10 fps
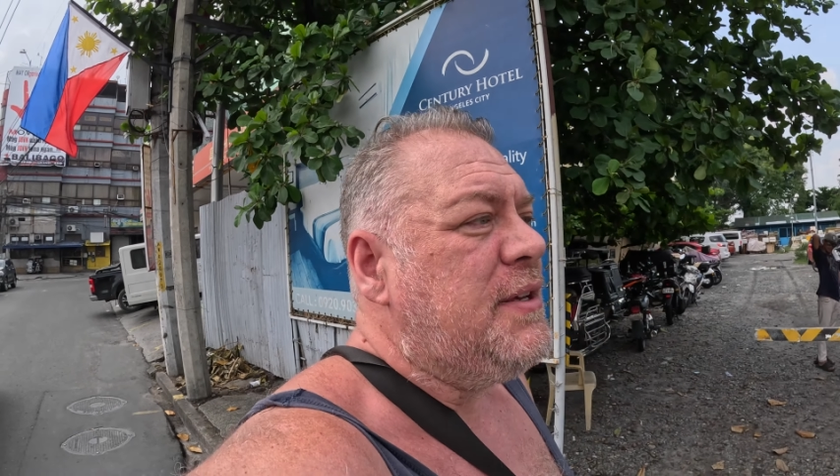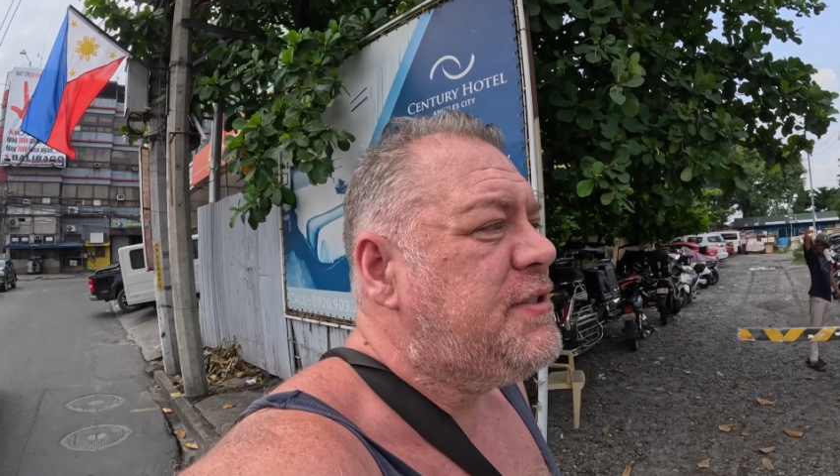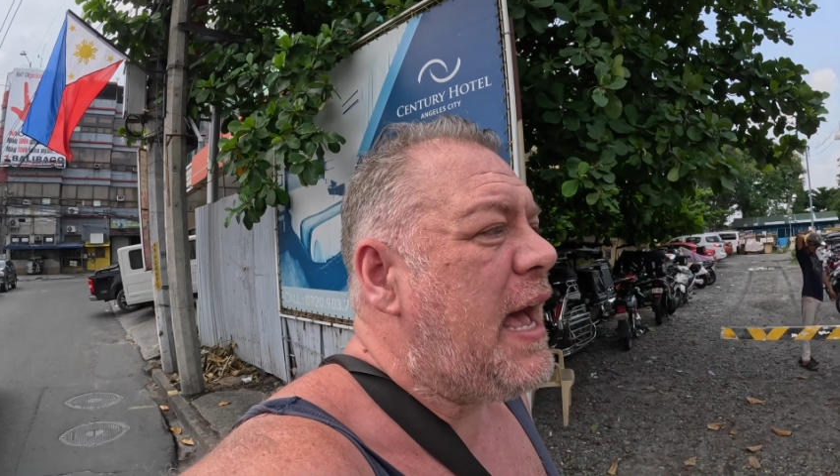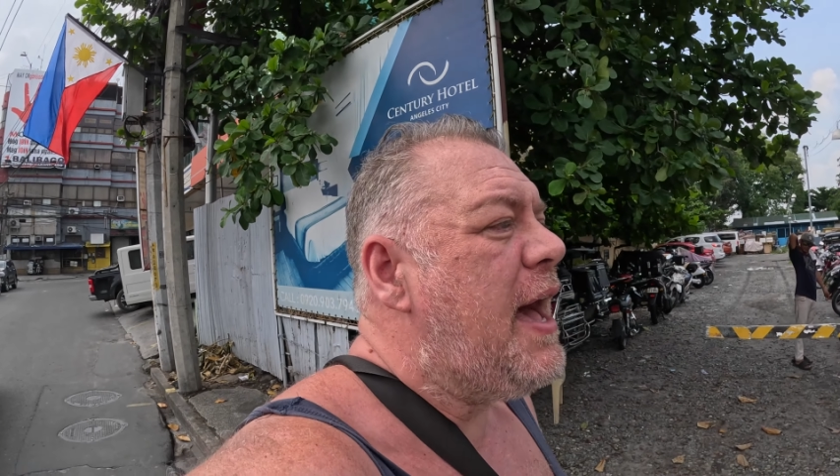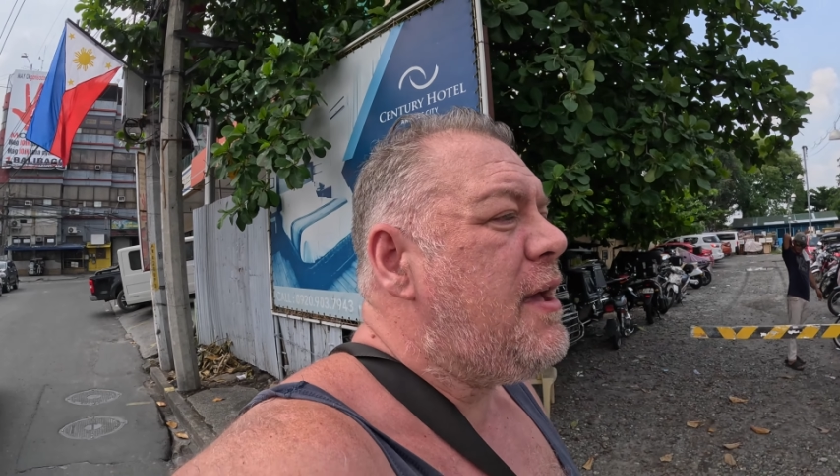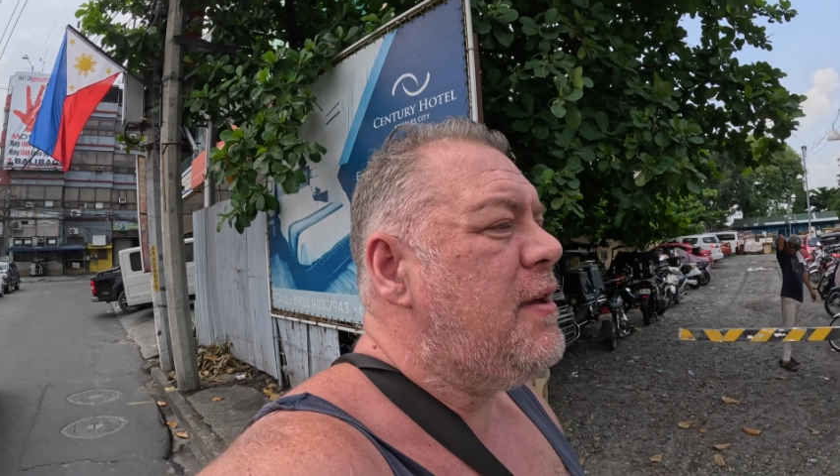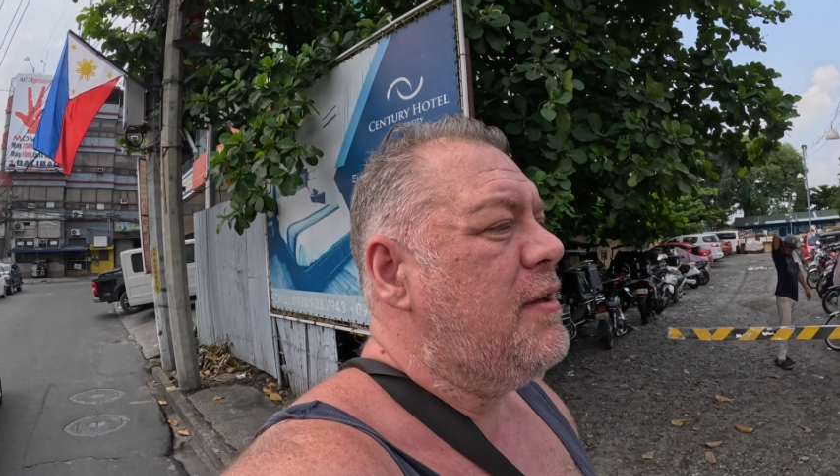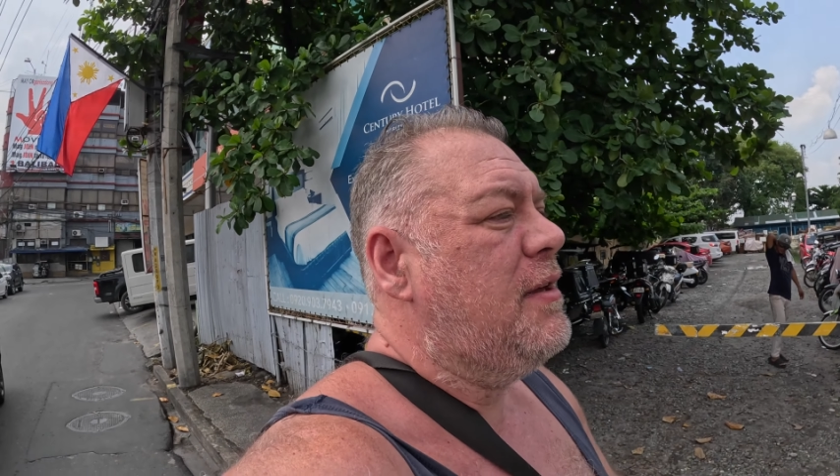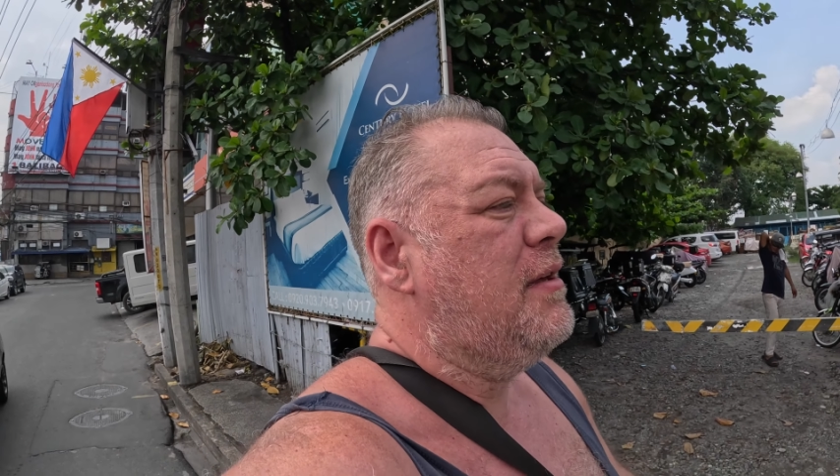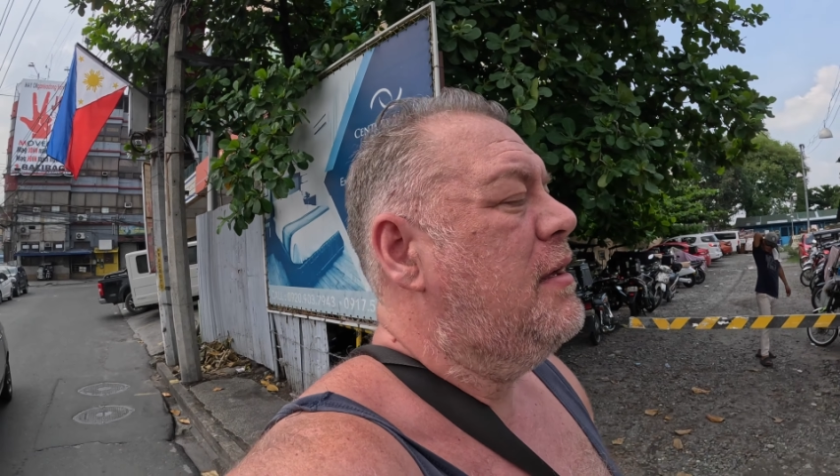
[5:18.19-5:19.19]
So
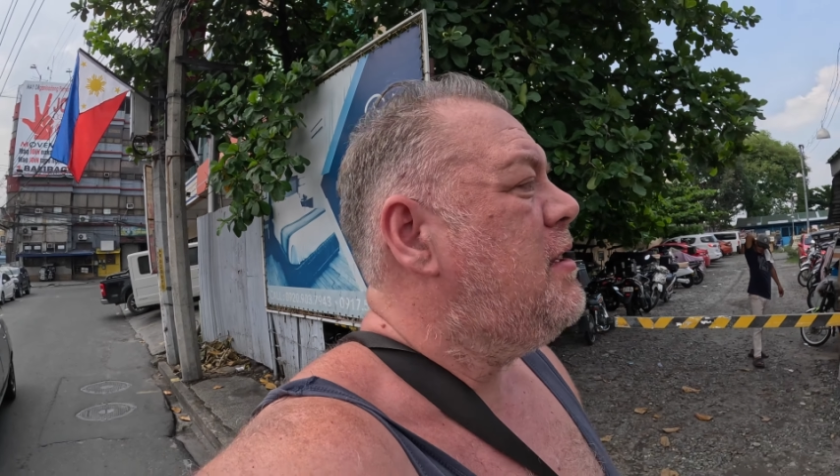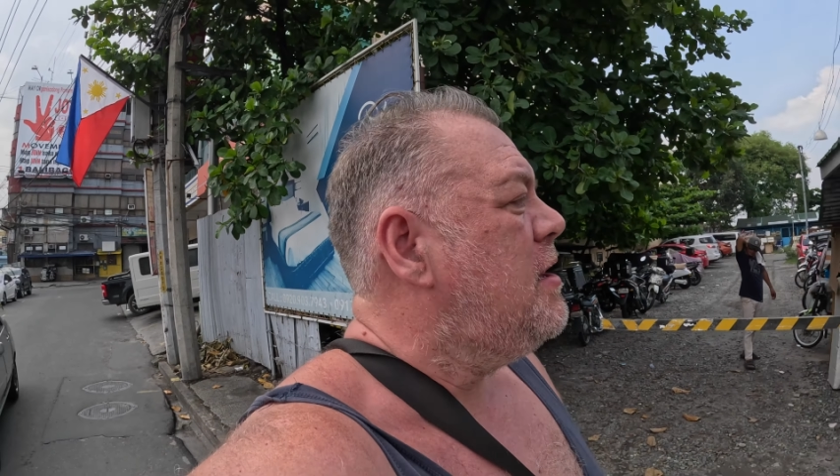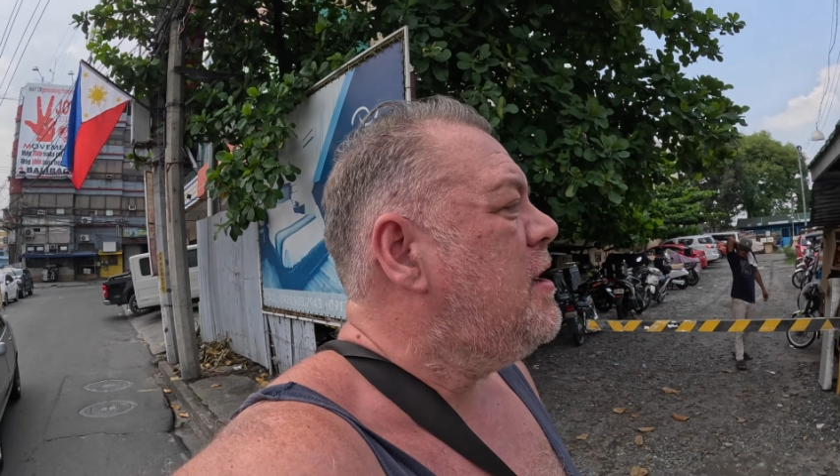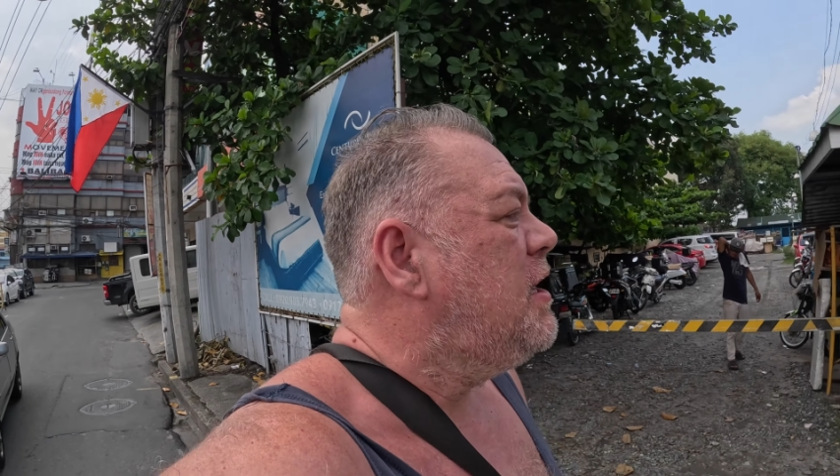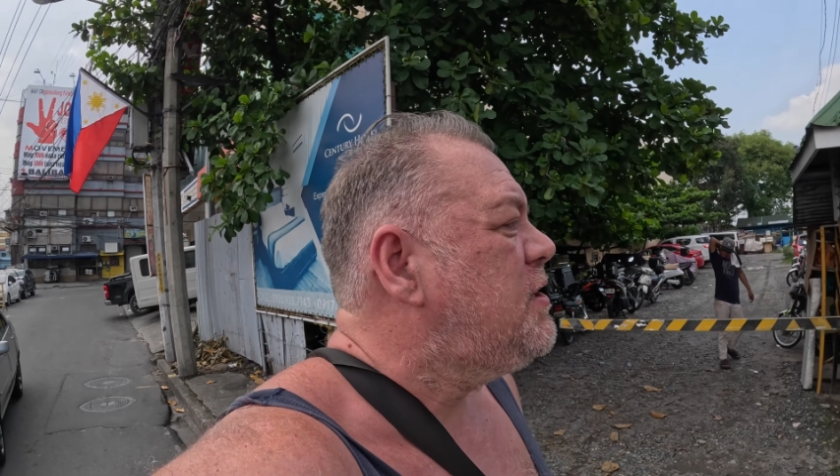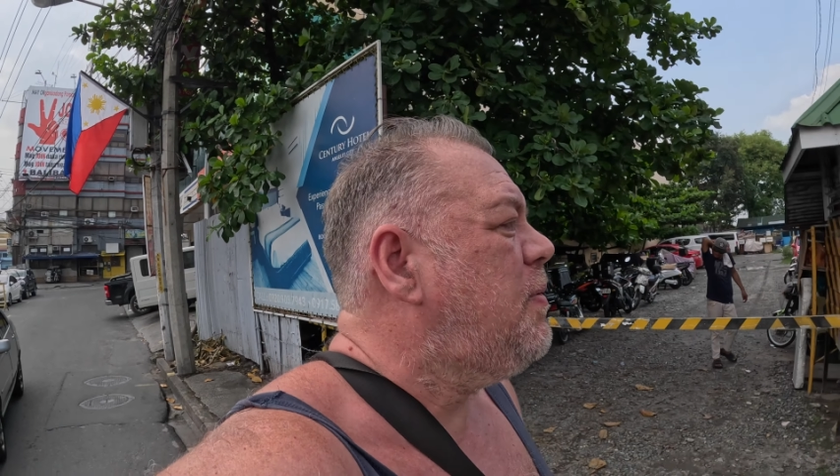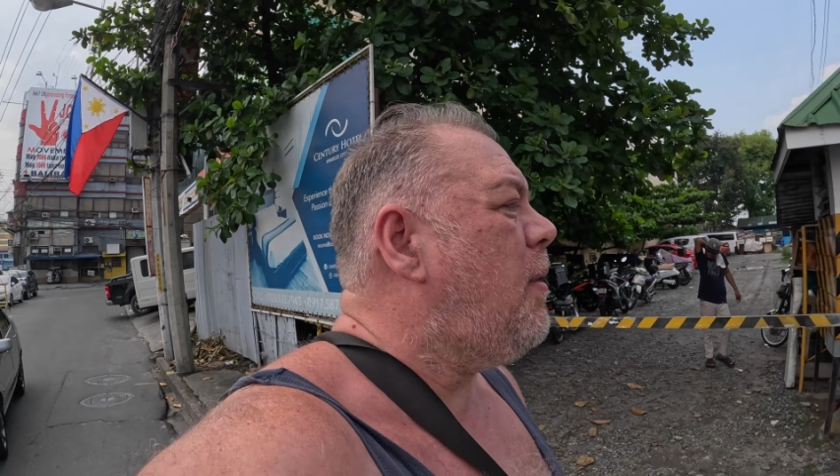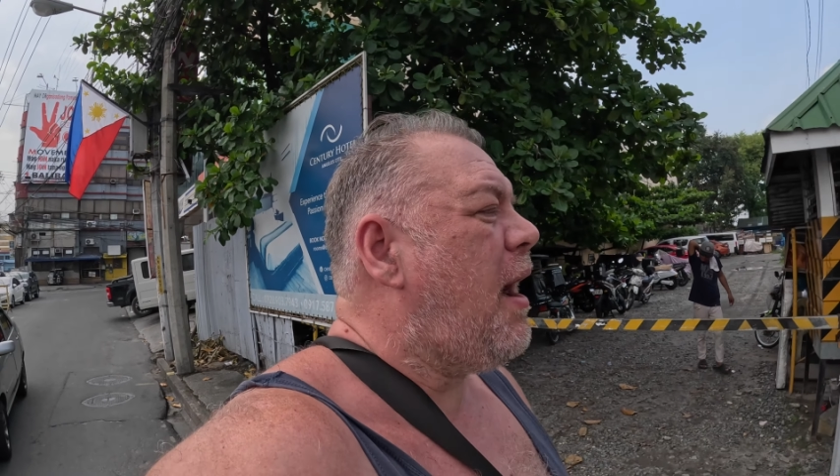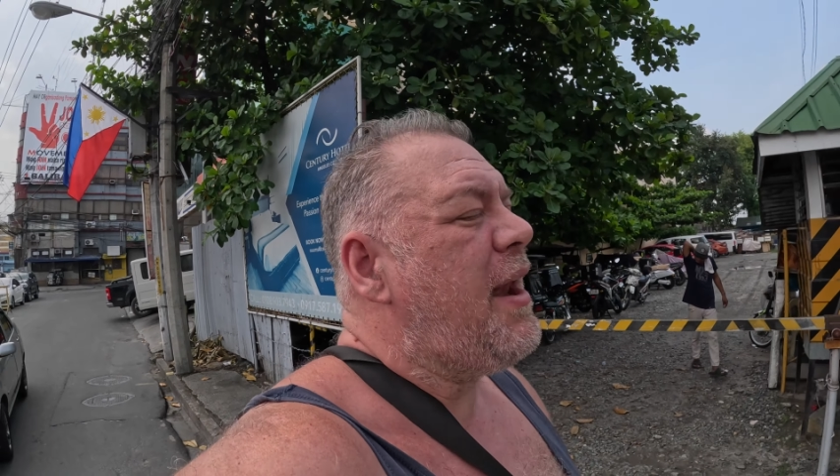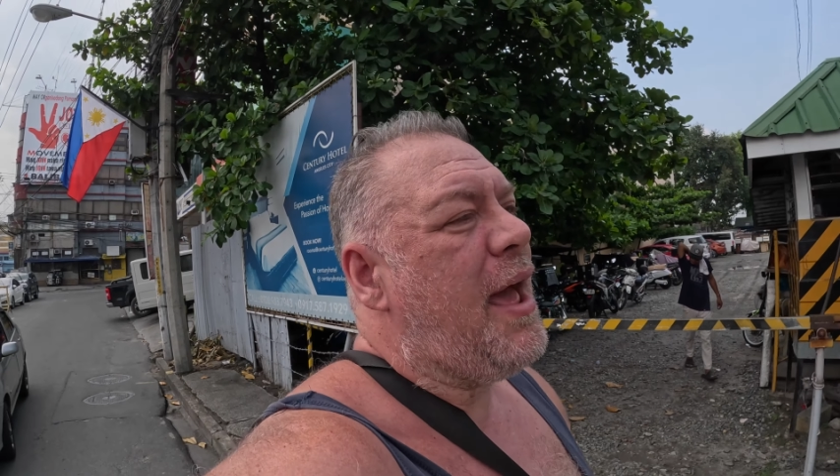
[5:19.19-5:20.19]
it's
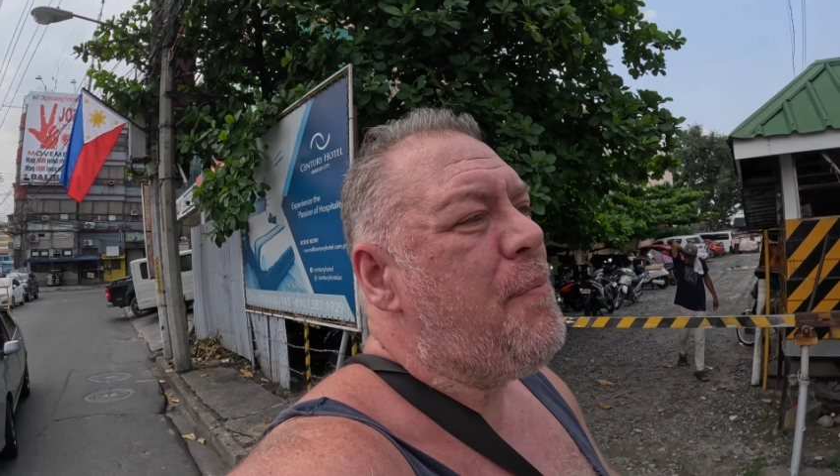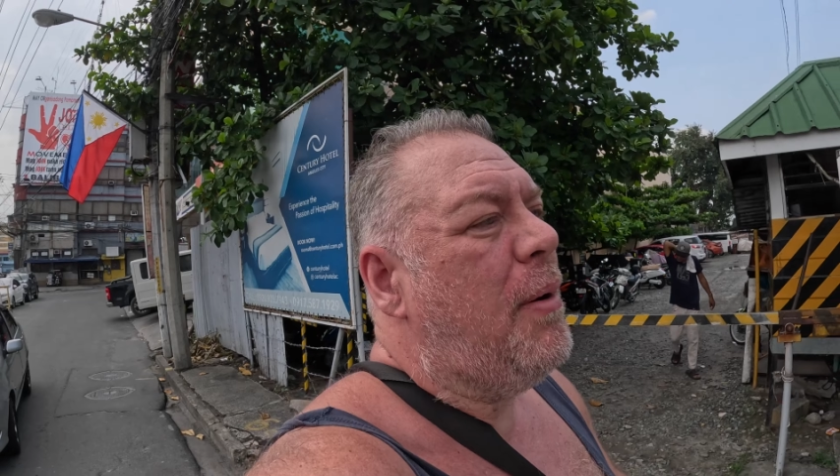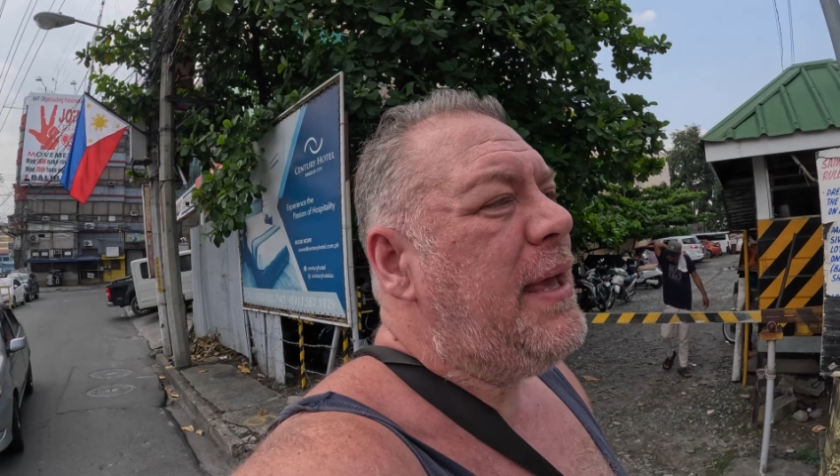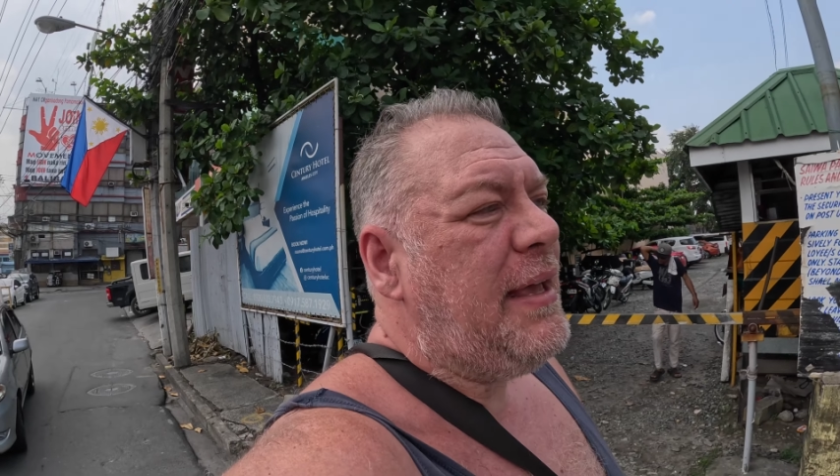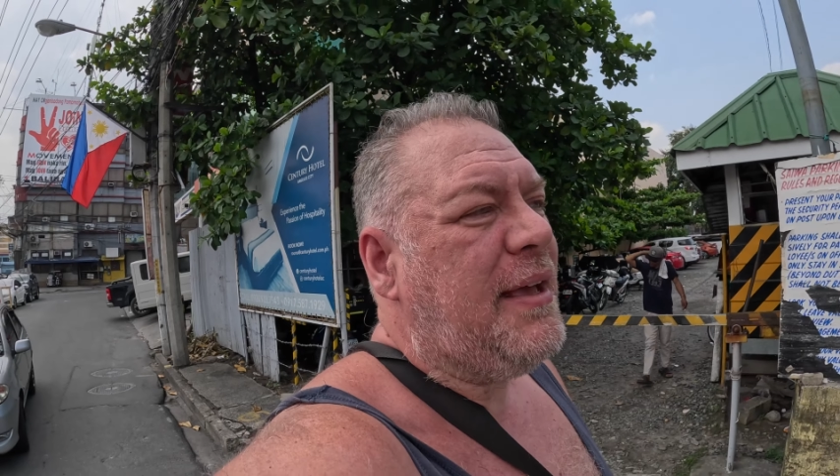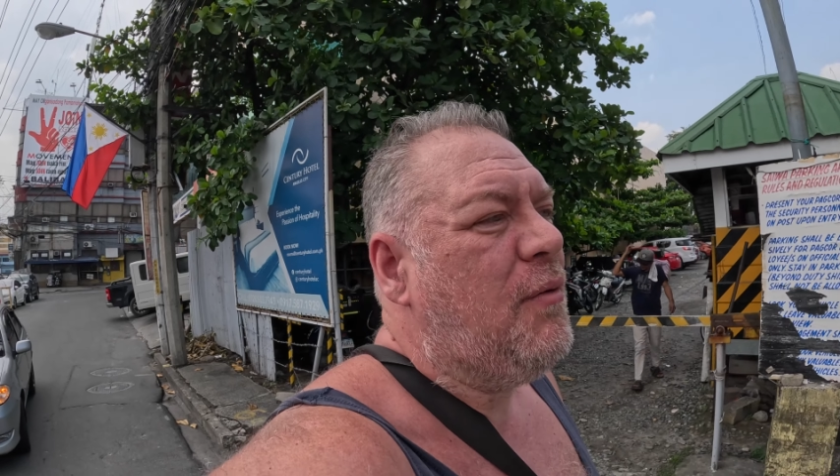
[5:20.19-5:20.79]
probably, I don't know, probably,